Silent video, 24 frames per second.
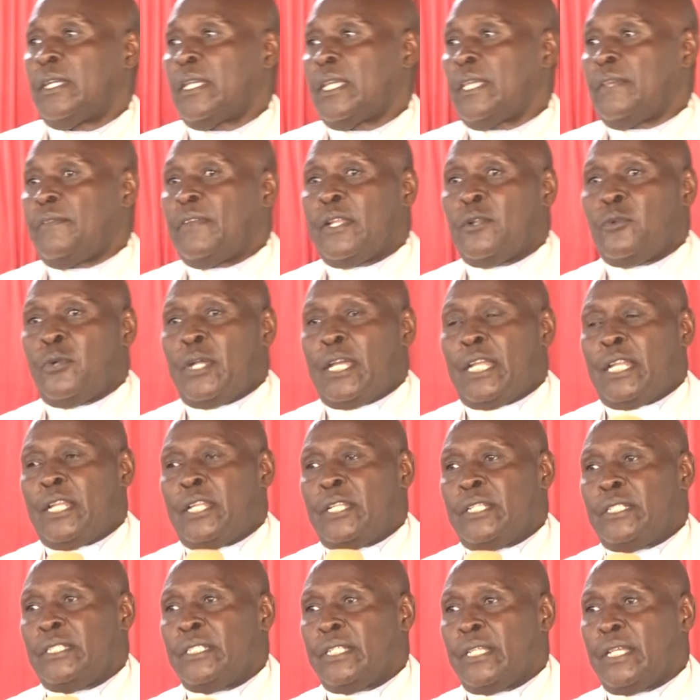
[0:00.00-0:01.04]
Even
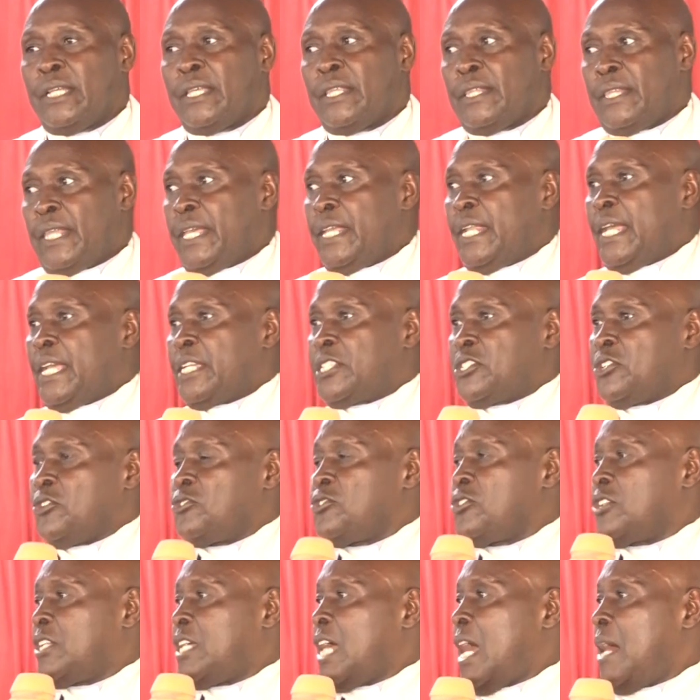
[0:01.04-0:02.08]
when the
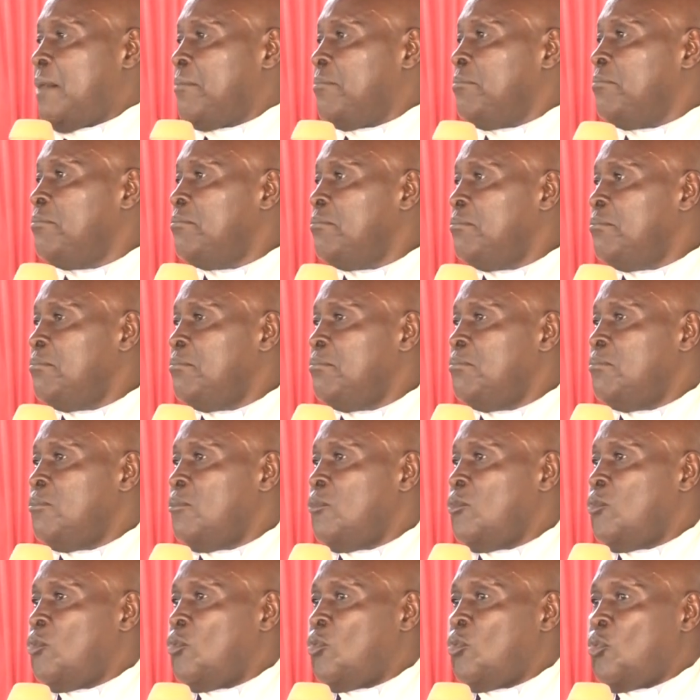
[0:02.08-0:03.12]
elections come,
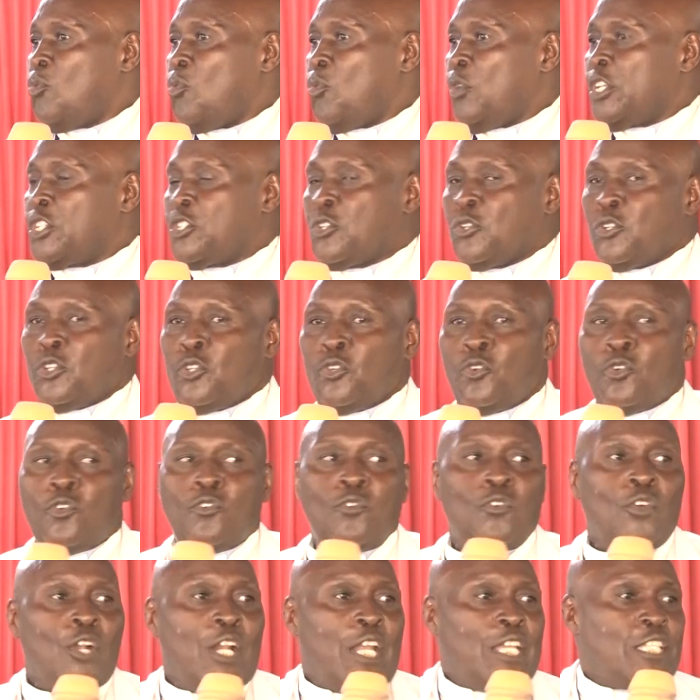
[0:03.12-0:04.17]
we should look
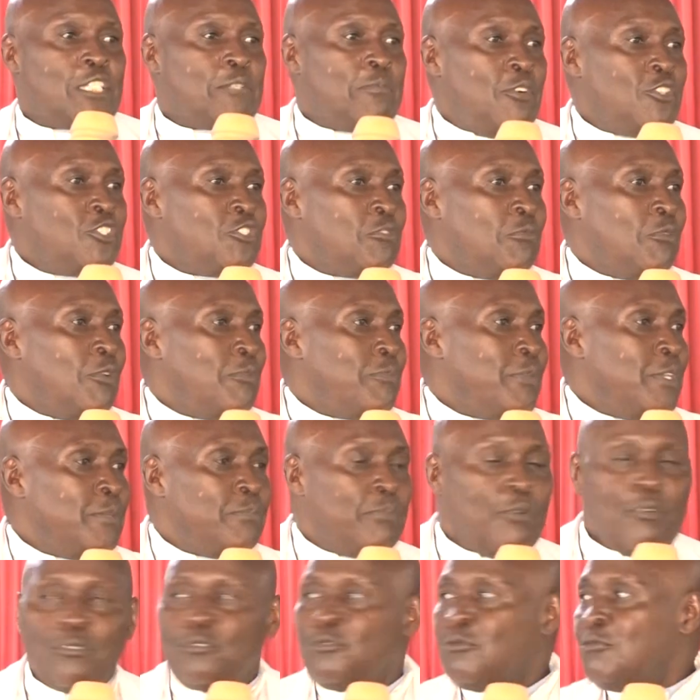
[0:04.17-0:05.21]
for responsible
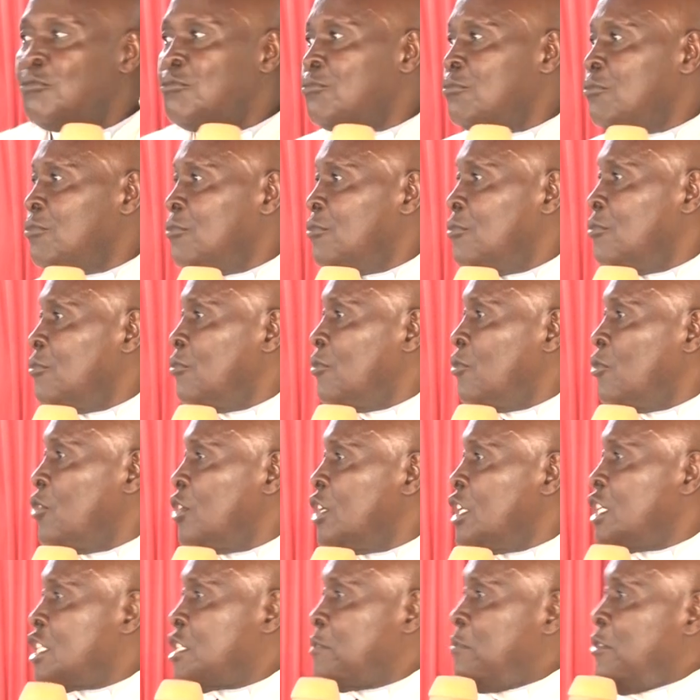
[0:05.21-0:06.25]
people.
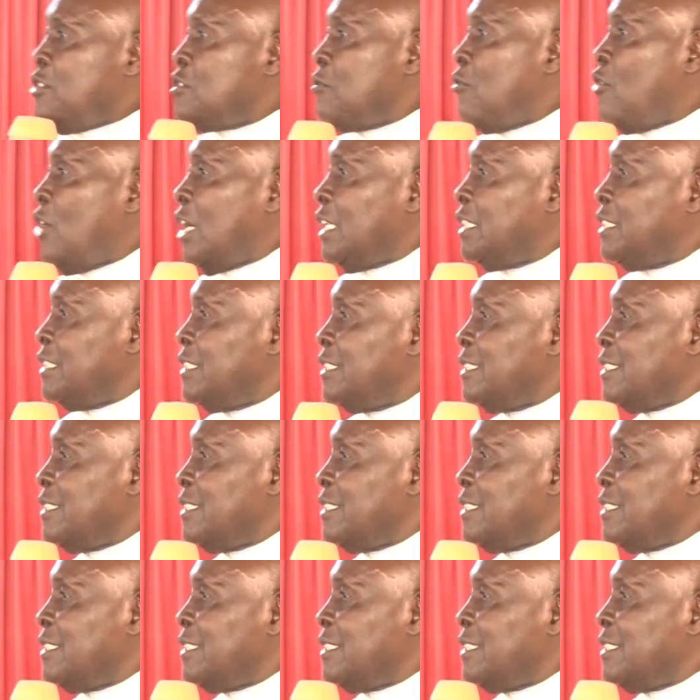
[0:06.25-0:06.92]
Responsible what?